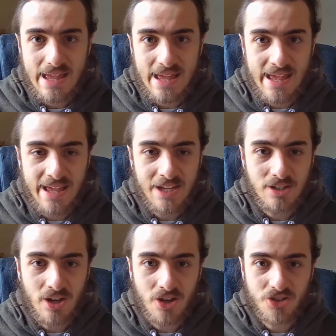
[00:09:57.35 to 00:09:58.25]
and
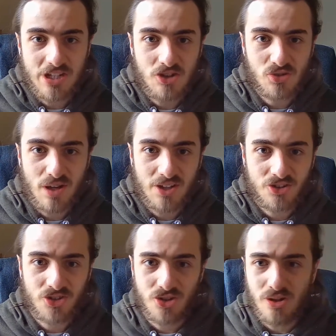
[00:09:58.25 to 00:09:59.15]
RC tries
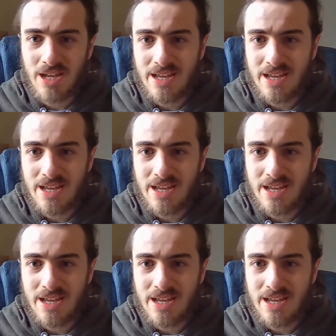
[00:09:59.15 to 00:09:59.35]
to